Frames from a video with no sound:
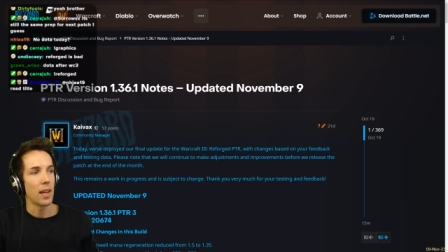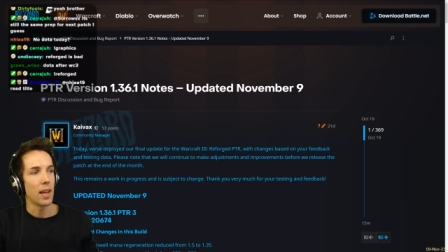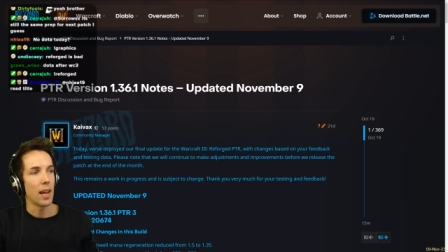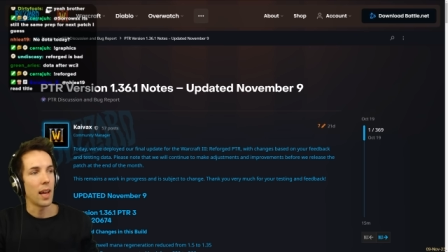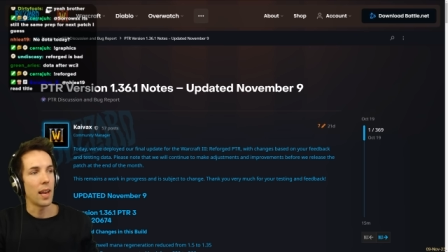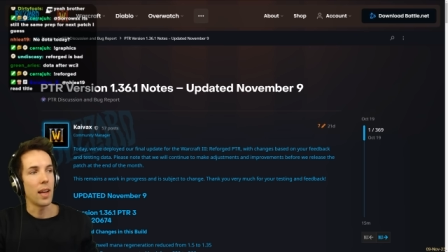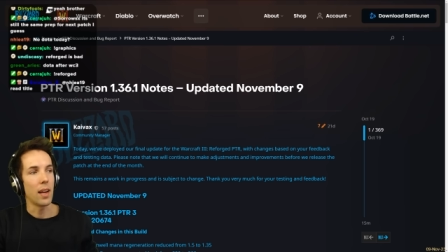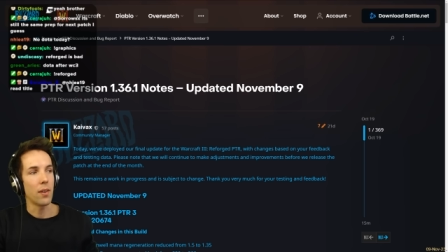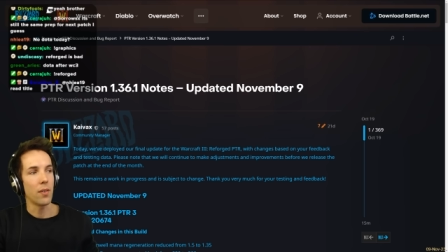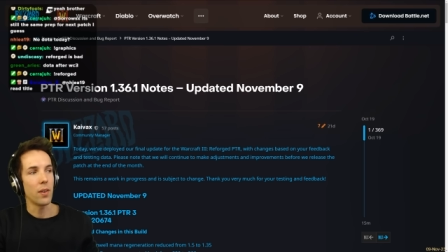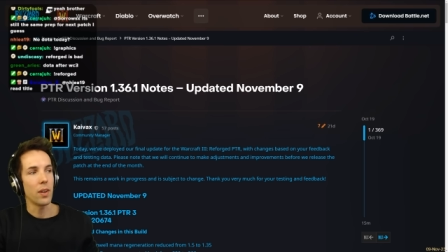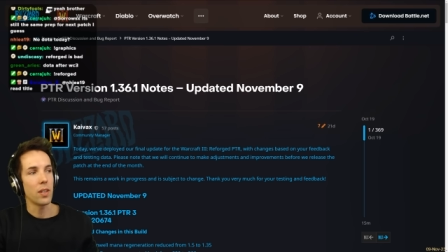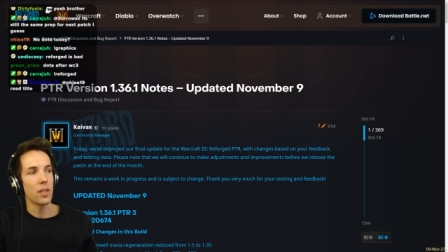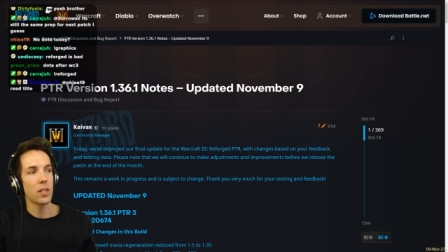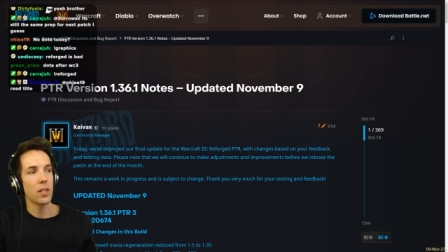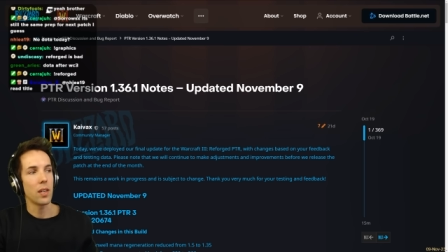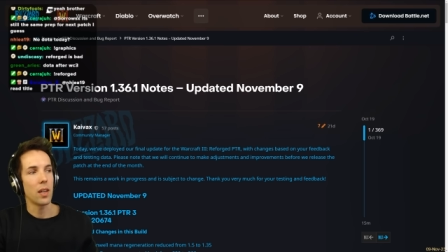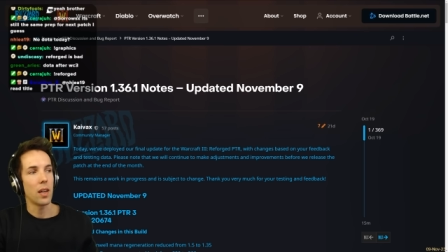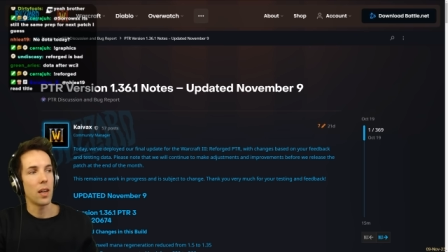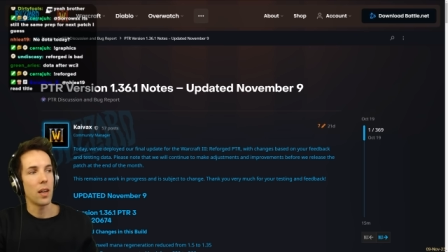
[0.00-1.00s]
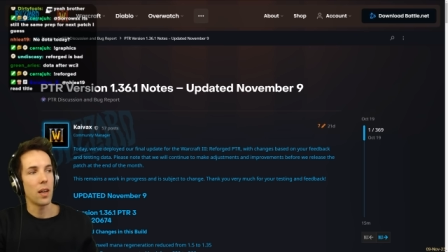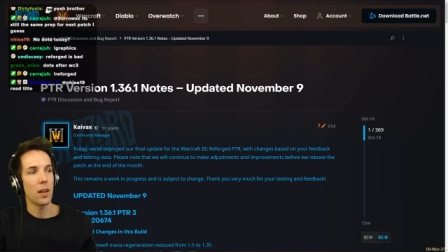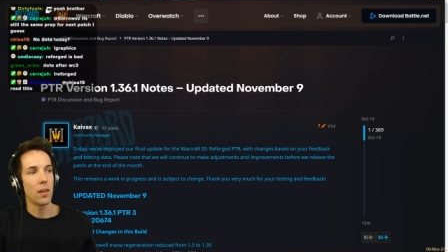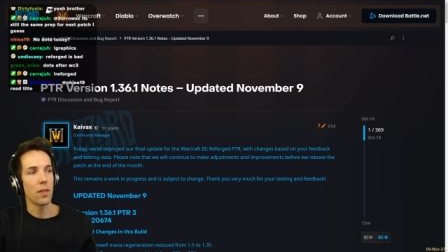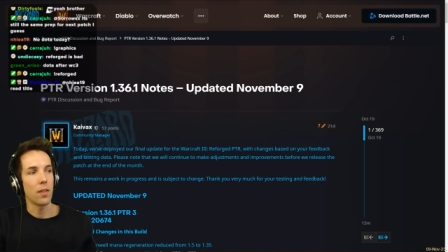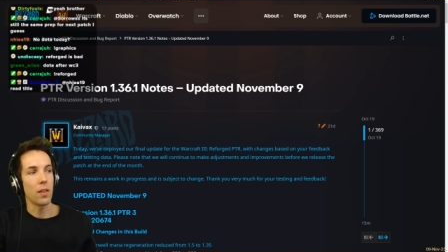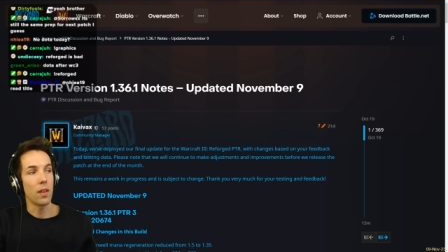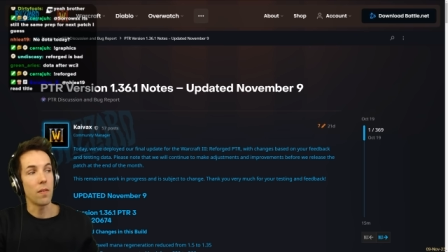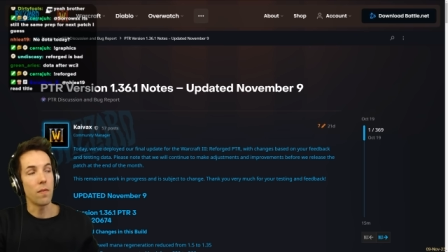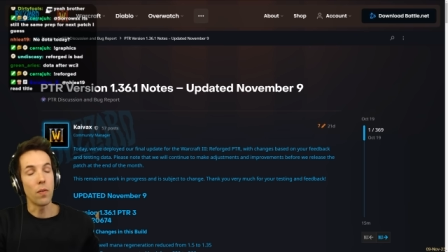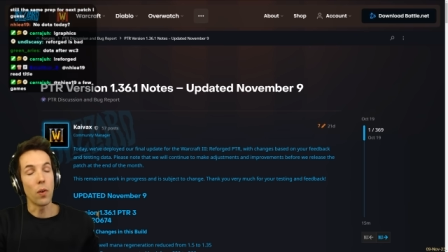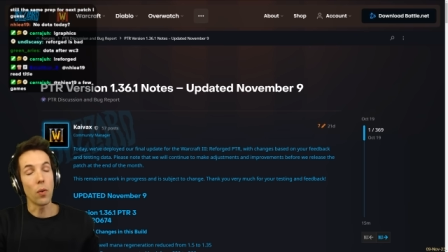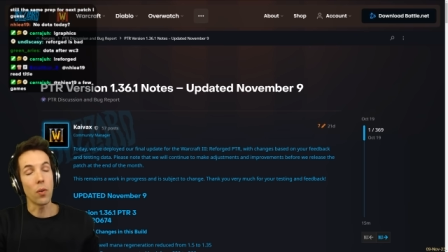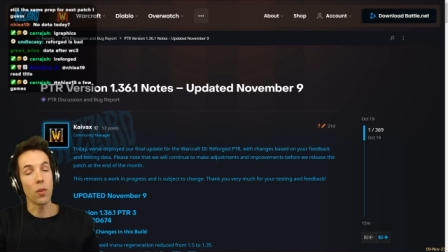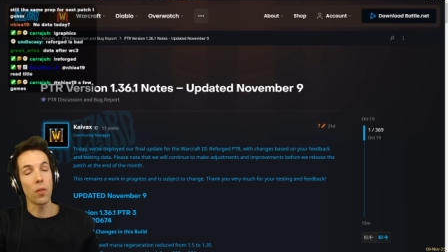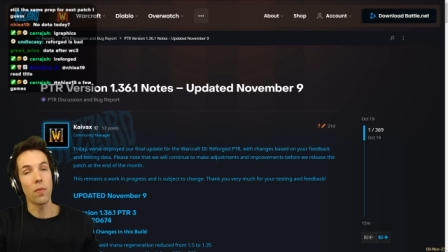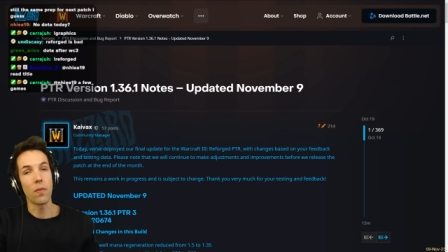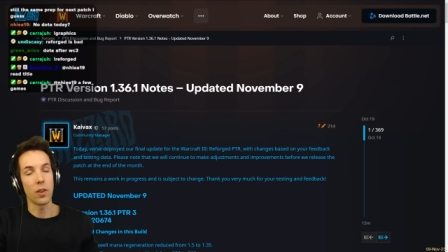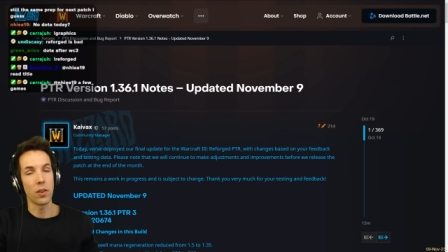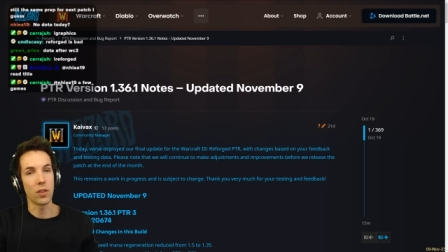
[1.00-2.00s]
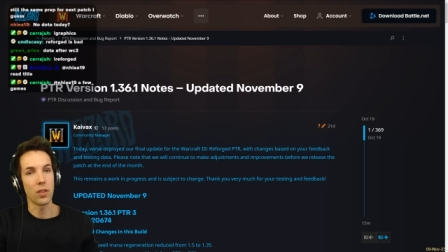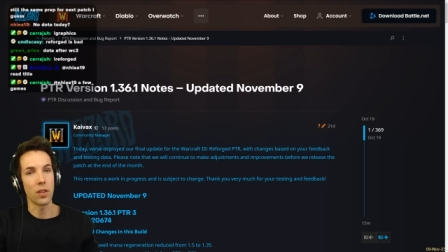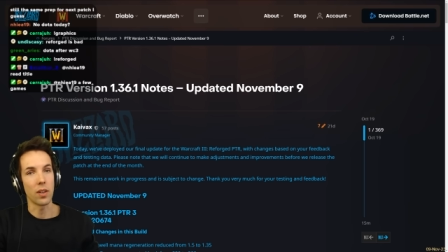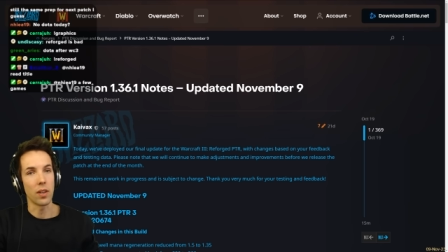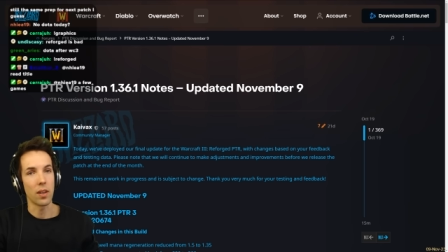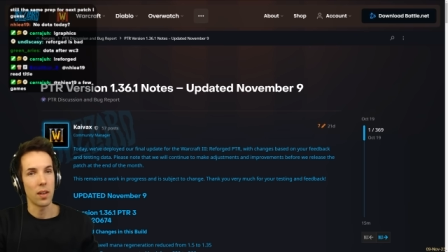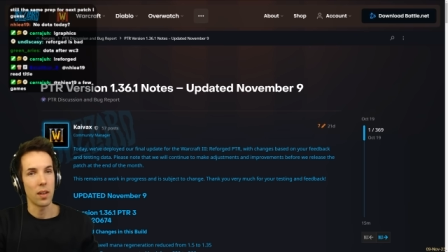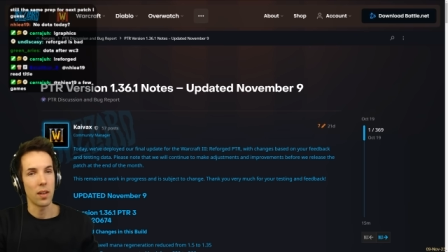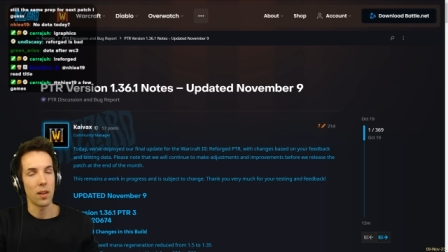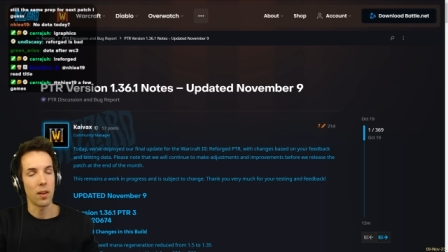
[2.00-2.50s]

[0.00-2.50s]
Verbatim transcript: and here is uh, the fourth version